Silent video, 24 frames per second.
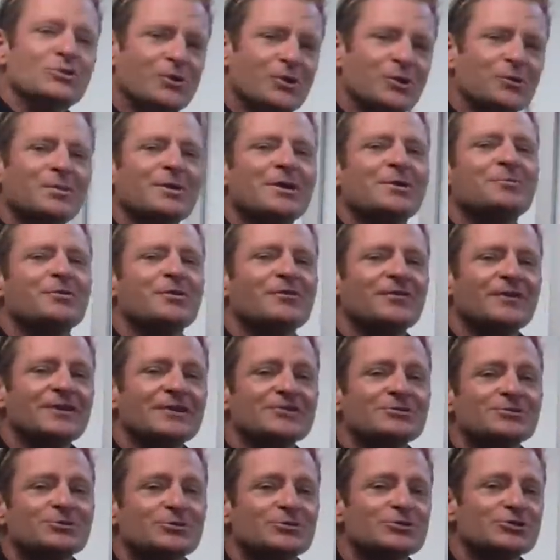want to be a
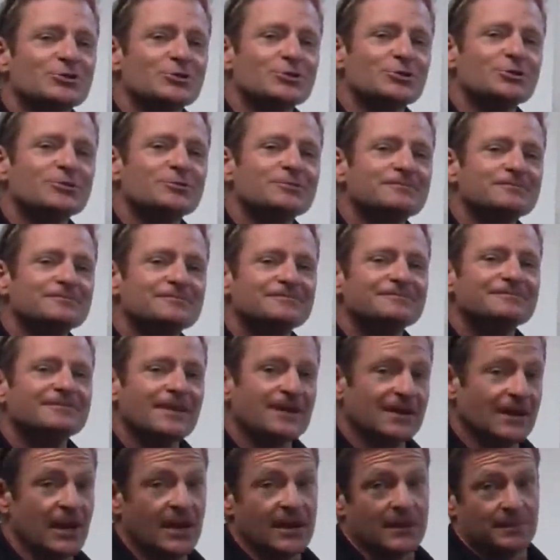professional shooter
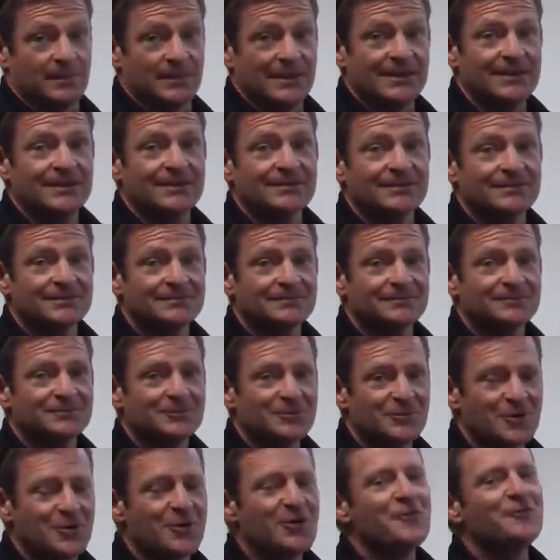like me?
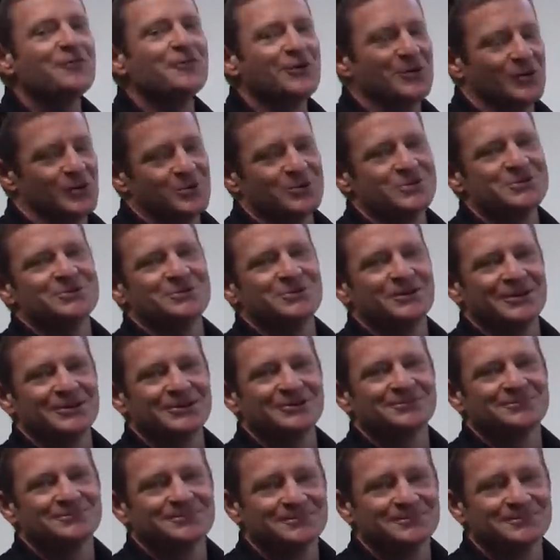Of course you do.